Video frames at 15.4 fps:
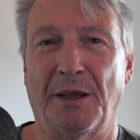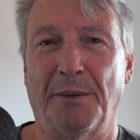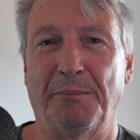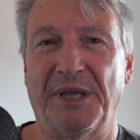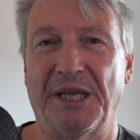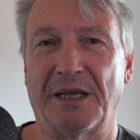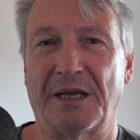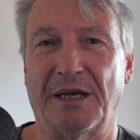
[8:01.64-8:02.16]

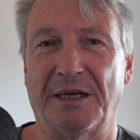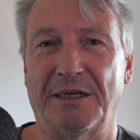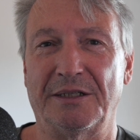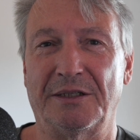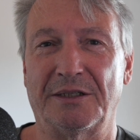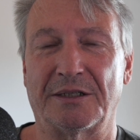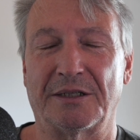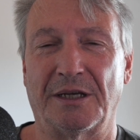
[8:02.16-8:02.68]

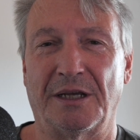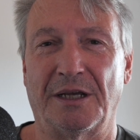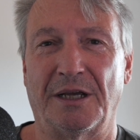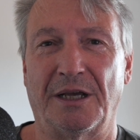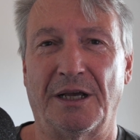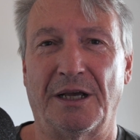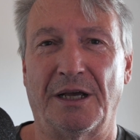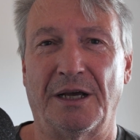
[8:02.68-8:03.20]
because
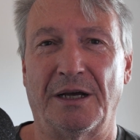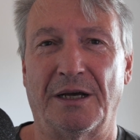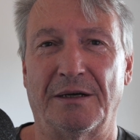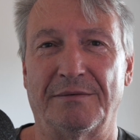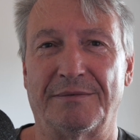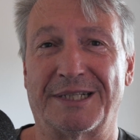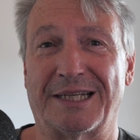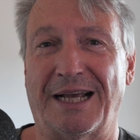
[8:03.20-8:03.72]

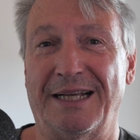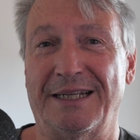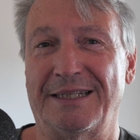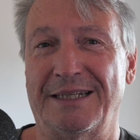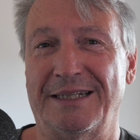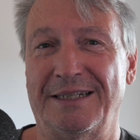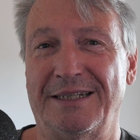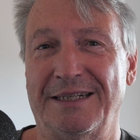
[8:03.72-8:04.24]

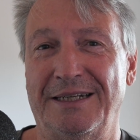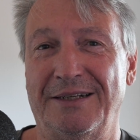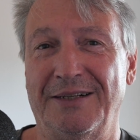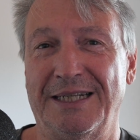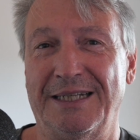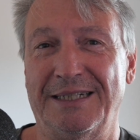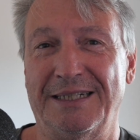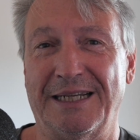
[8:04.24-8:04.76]
science,
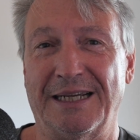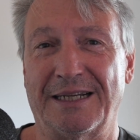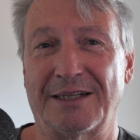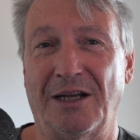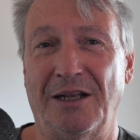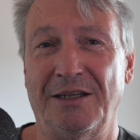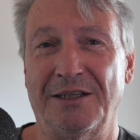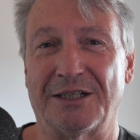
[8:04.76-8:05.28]
engineering, and
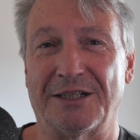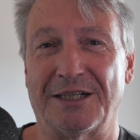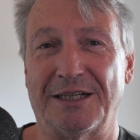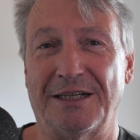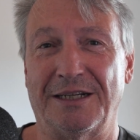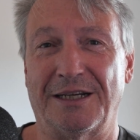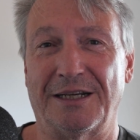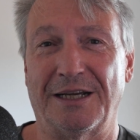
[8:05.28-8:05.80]

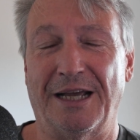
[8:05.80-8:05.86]
technology,